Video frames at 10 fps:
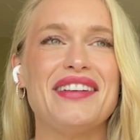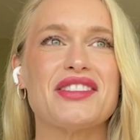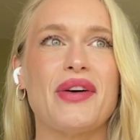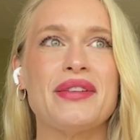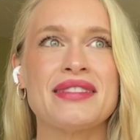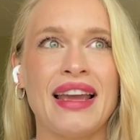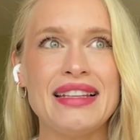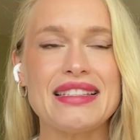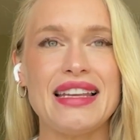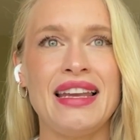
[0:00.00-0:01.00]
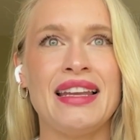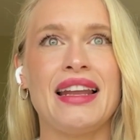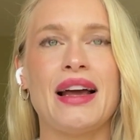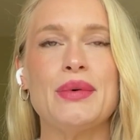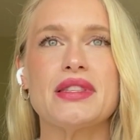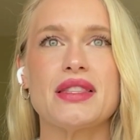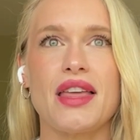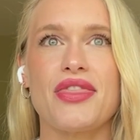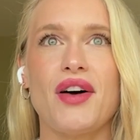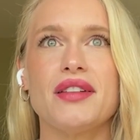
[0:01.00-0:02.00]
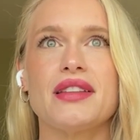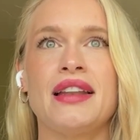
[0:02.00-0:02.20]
so I was 19, and I thought, and